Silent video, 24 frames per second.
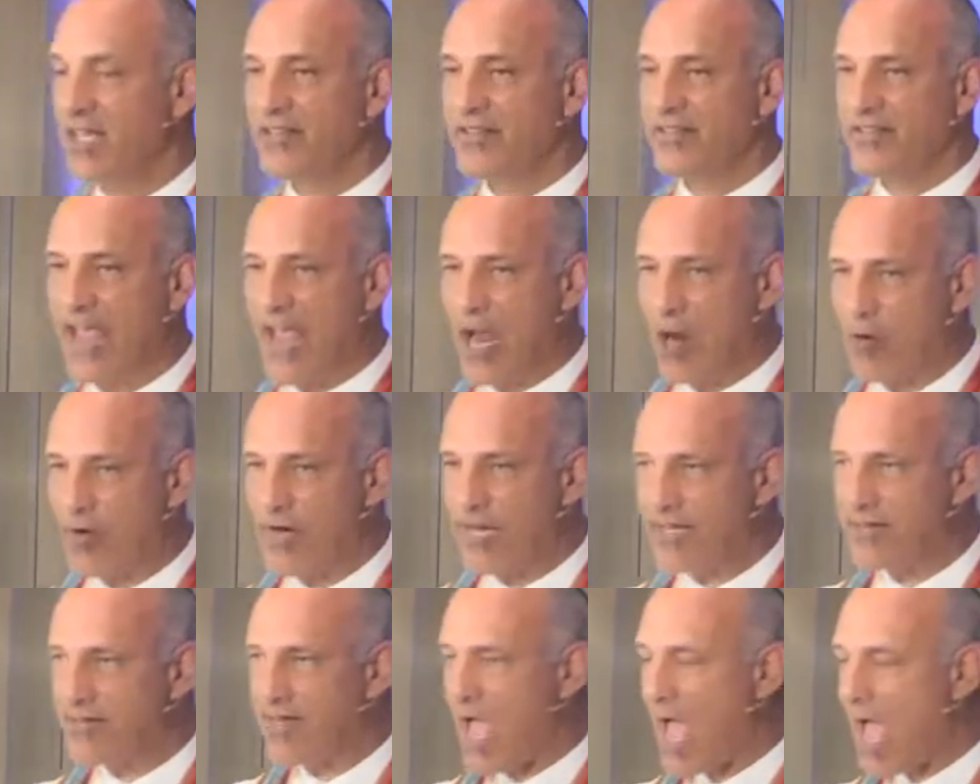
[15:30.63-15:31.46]

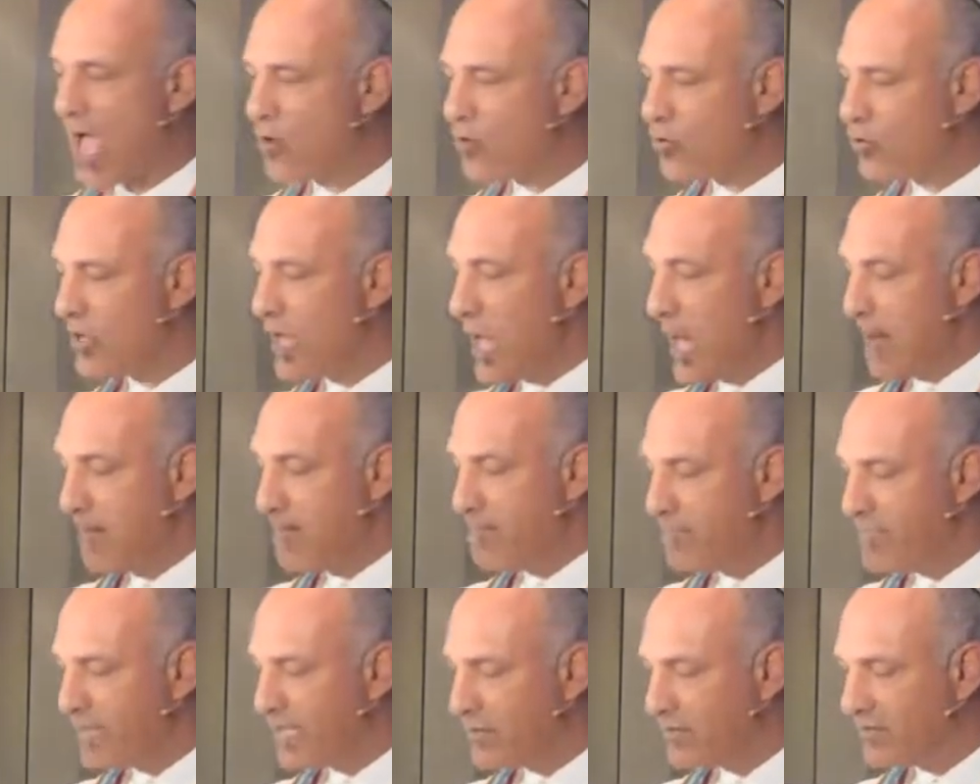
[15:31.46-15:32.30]
tearing down,
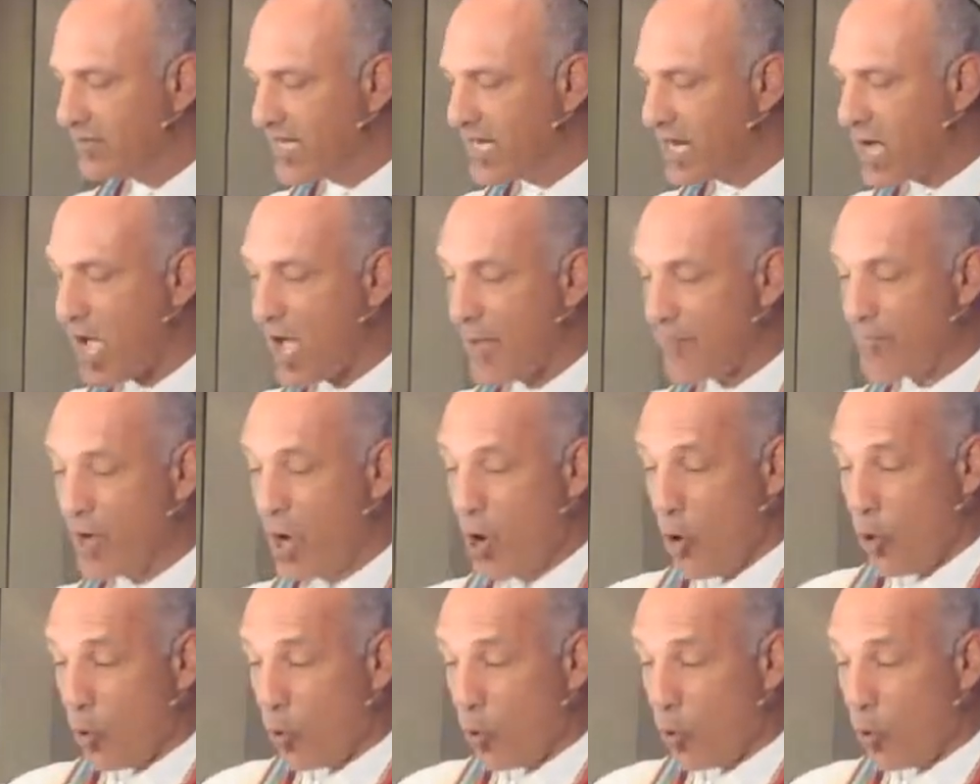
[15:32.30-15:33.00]
building up,